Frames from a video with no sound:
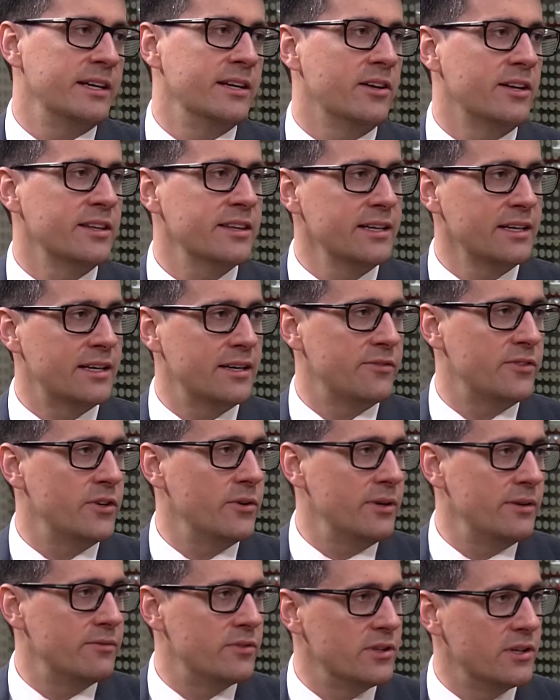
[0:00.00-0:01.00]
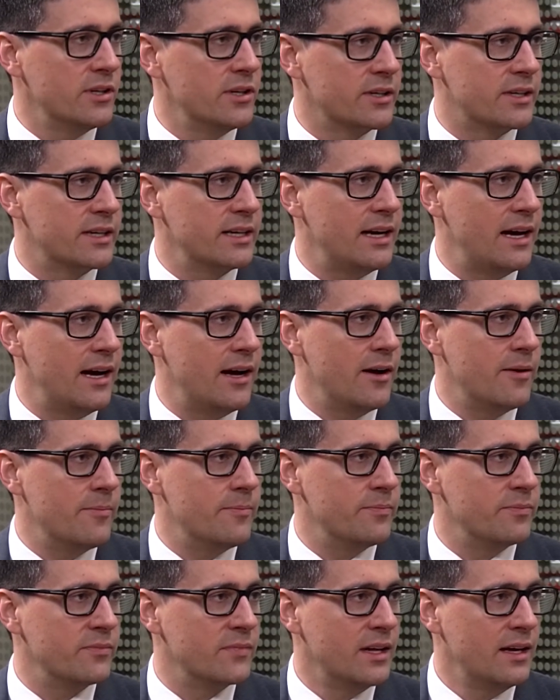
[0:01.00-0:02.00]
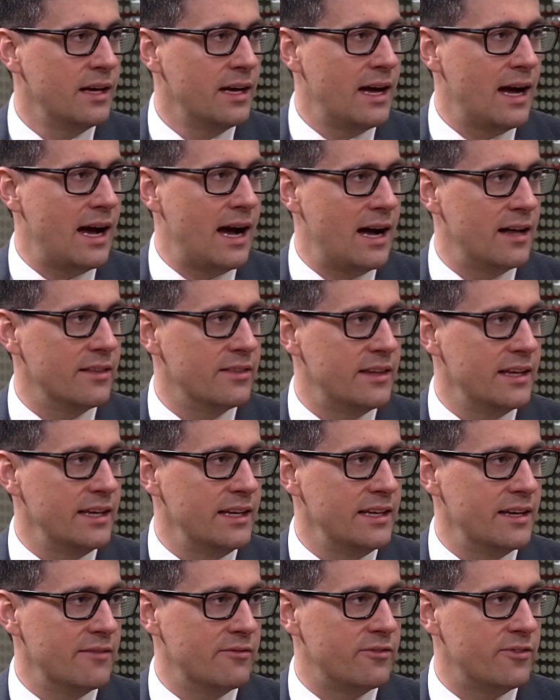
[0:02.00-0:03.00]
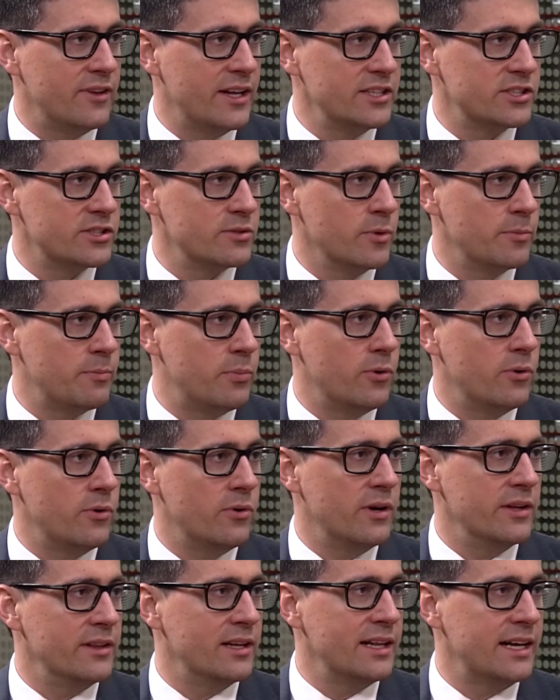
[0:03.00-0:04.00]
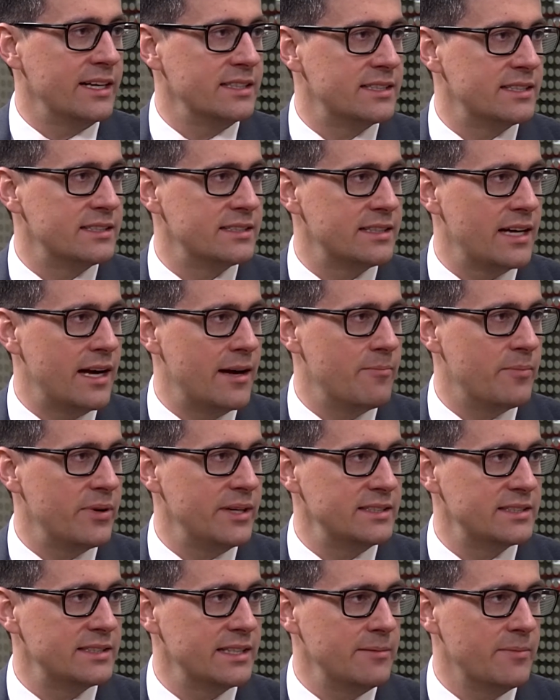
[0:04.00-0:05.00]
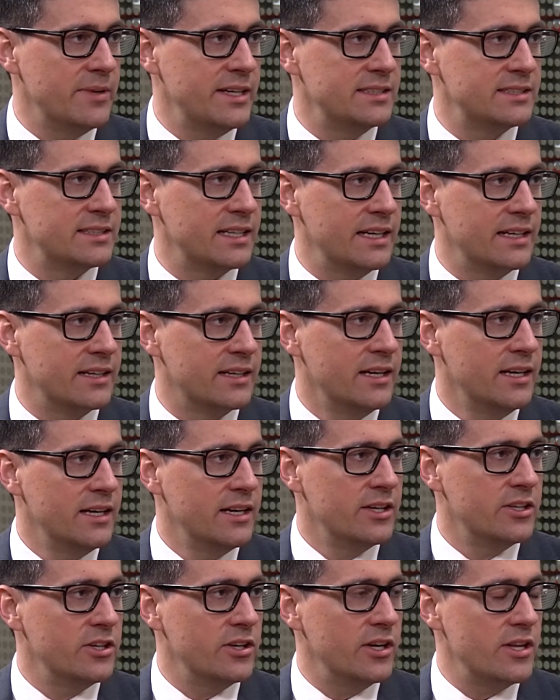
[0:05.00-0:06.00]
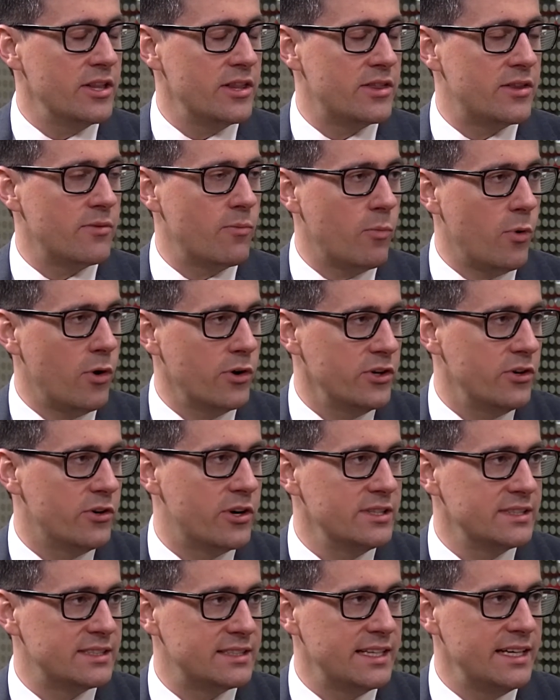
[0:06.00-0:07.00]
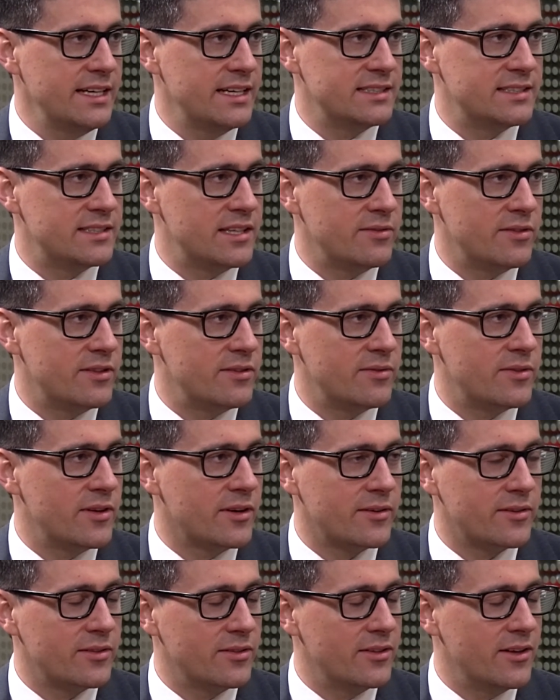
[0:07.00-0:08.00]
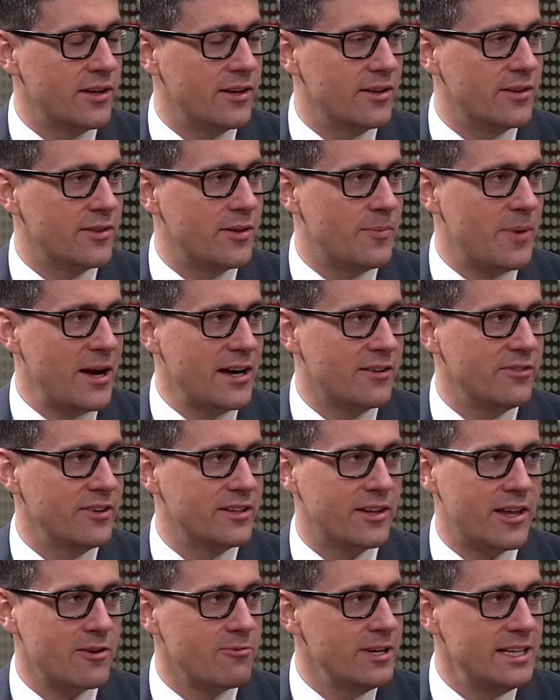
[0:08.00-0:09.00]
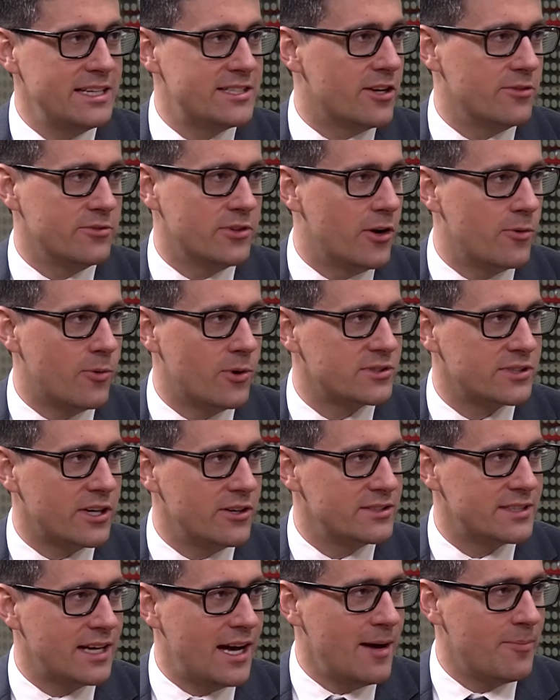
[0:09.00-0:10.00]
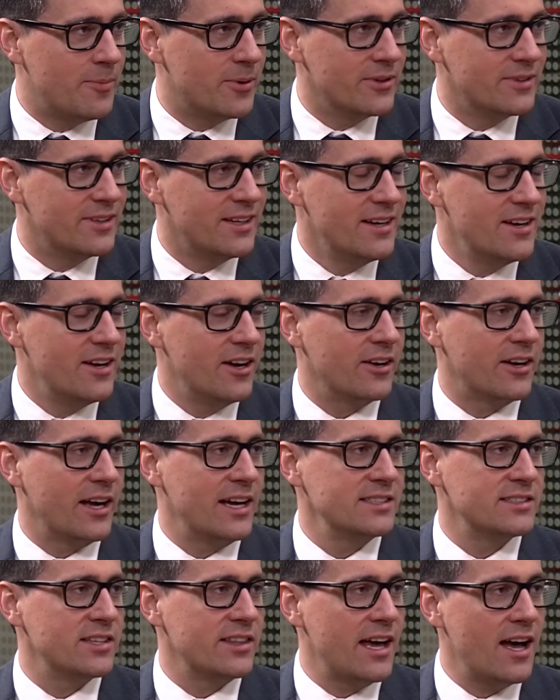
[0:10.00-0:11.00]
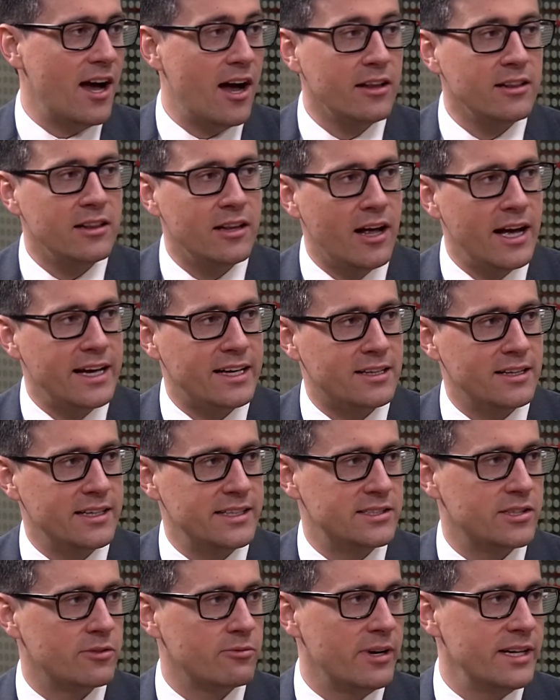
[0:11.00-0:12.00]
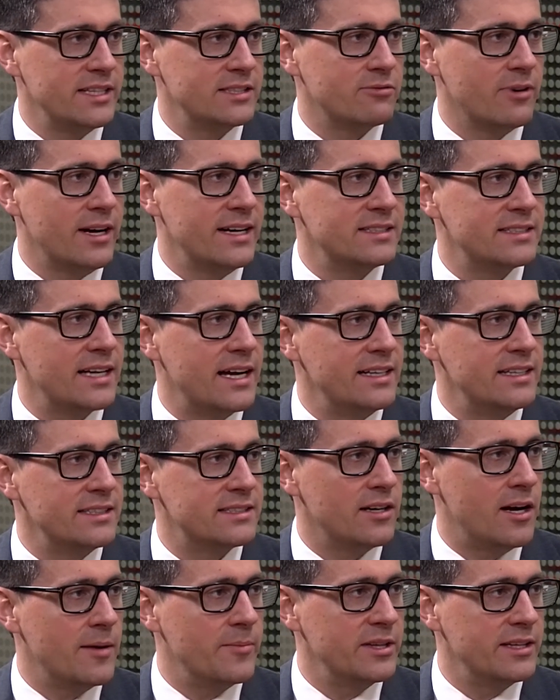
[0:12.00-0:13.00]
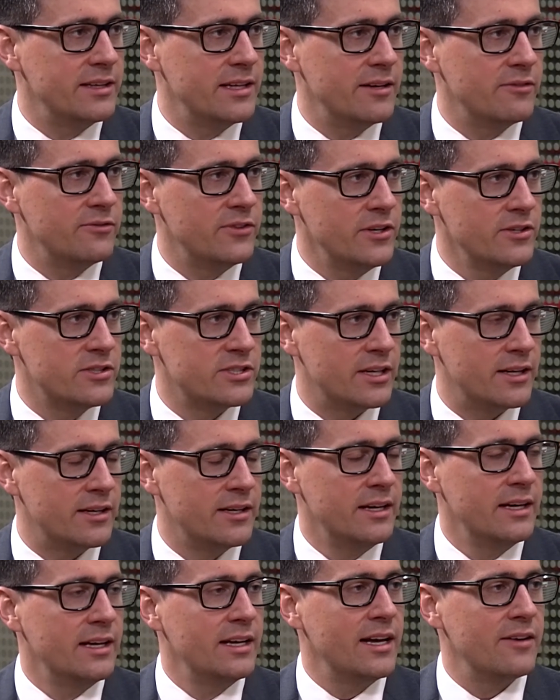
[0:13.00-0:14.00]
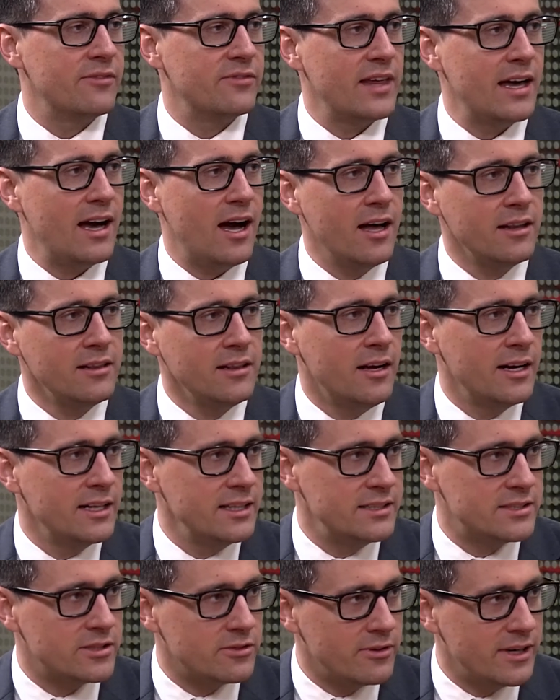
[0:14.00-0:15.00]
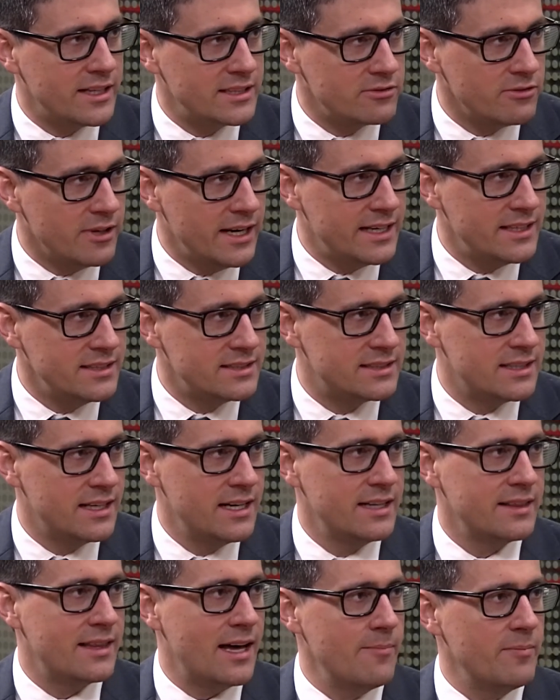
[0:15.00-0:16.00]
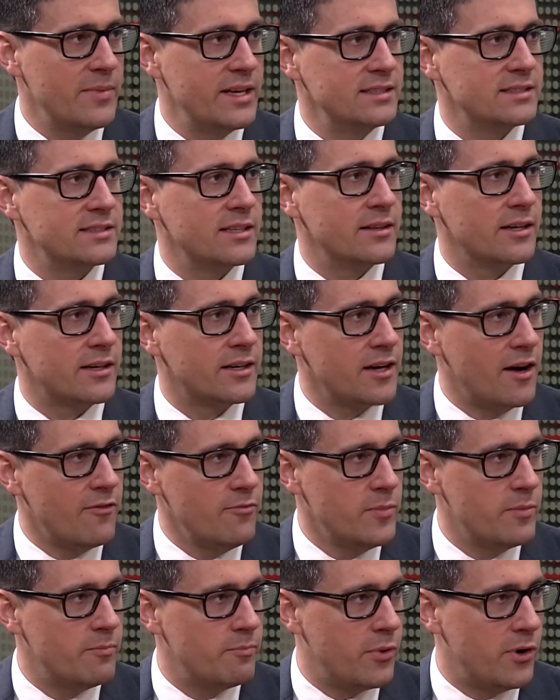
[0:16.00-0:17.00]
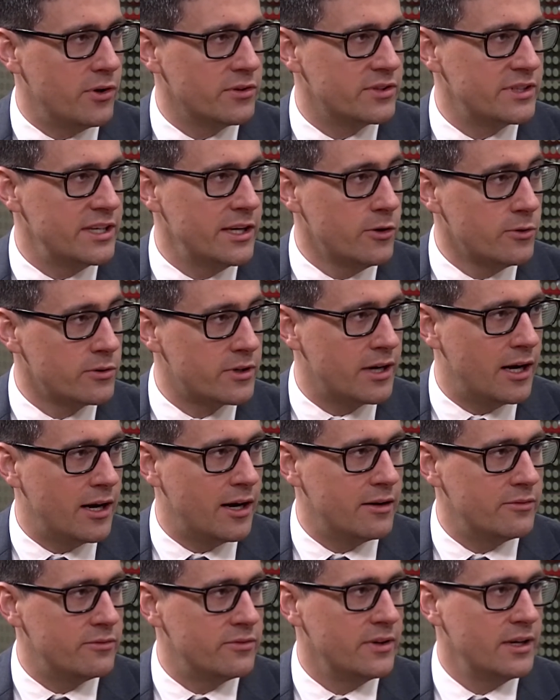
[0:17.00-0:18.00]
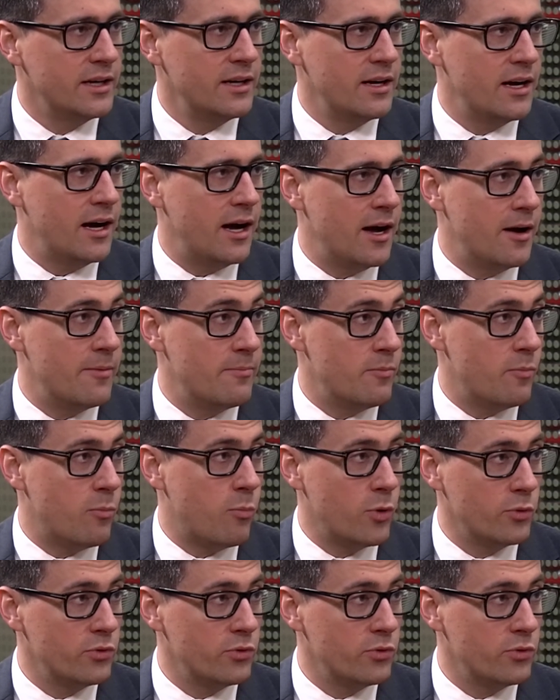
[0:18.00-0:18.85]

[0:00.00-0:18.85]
And I think if you even look at the inflation report and the latest MPC meeting, what you can see is that the Bank of England, they really don't know what's going to happen. Okay, so they're unlikely to raise rates anytime in the near future. If they're unlikely to raise rates, that means that the government bond yield curve will